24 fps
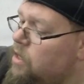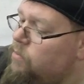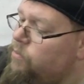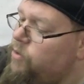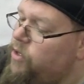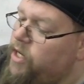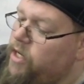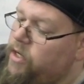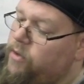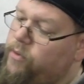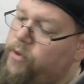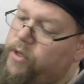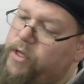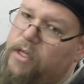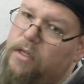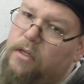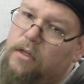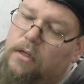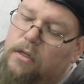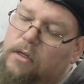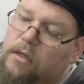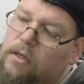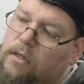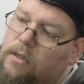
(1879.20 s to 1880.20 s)
But anyway,
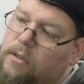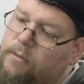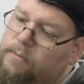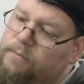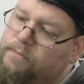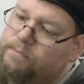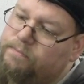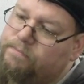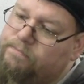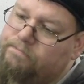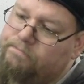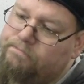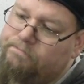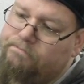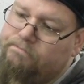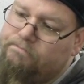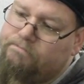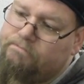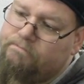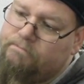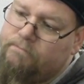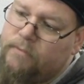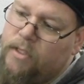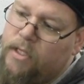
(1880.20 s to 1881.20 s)
um,
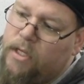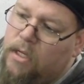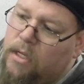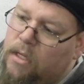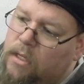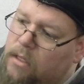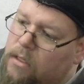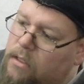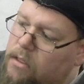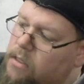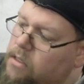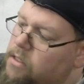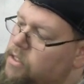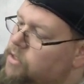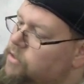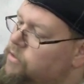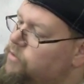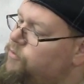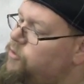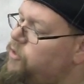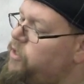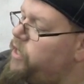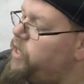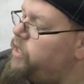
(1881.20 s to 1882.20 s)
you know,
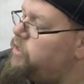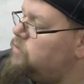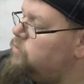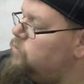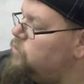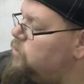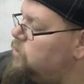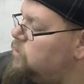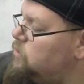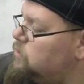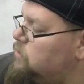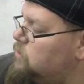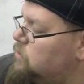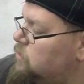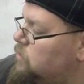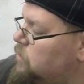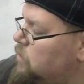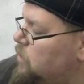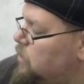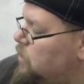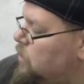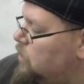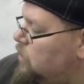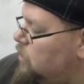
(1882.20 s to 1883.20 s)
if you guys want to
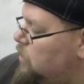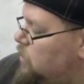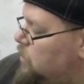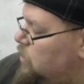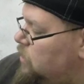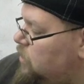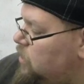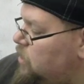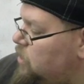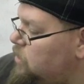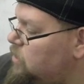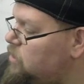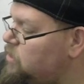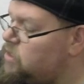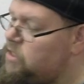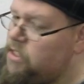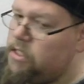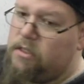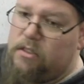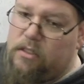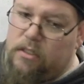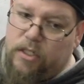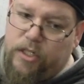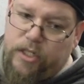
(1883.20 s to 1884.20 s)
get these
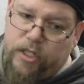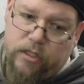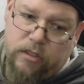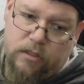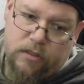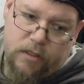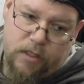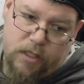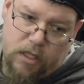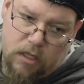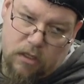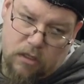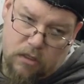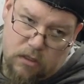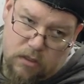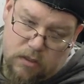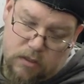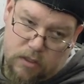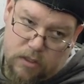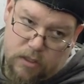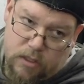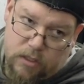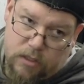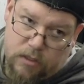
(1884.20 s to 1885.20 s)
inserts, again,
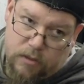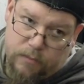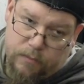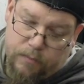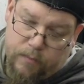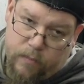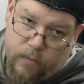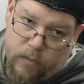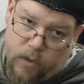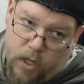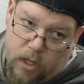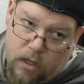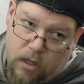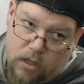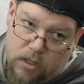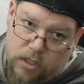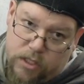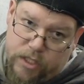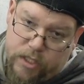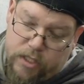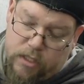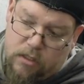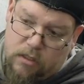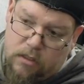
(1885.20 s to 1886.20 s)
it's uh
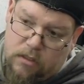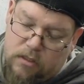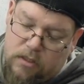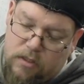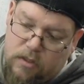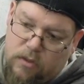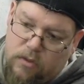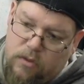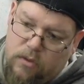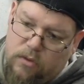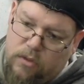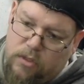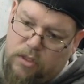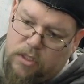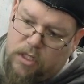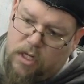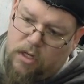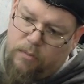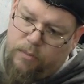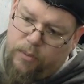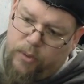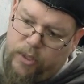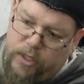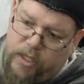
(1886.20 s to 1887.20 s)
Huhn Solution.
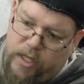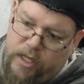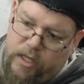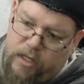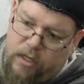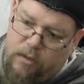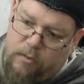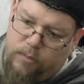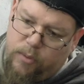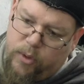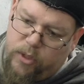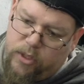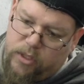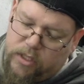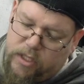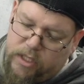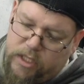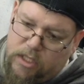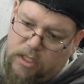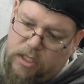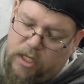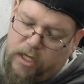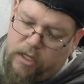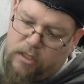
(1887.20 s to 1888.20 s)
I'll put that. I'll put a
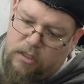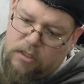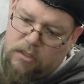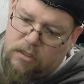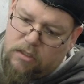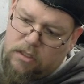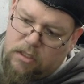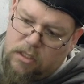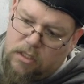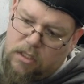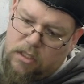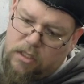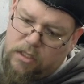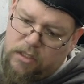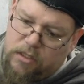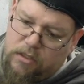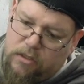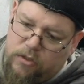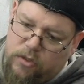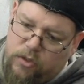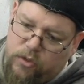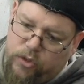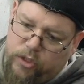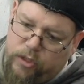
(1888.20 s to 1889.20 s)
link down in the uh,
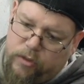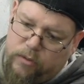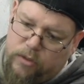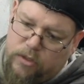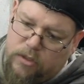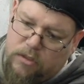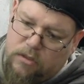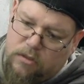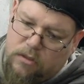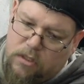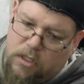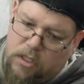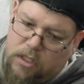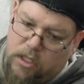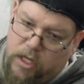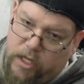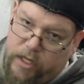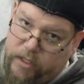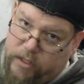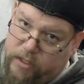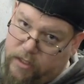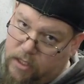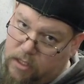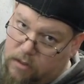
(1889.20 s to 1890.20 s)
description. And
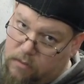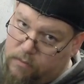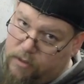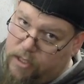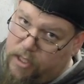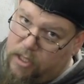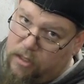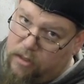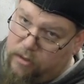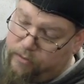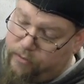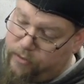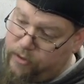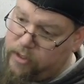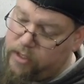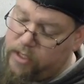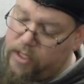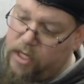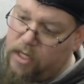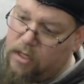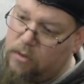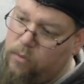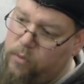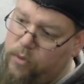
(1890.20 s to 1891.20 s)
like I said, I'm not
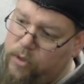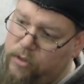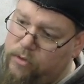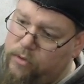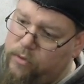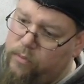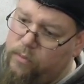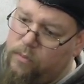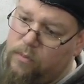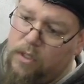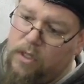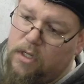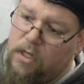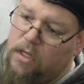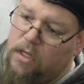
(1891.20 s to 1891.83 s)
affiliated with them.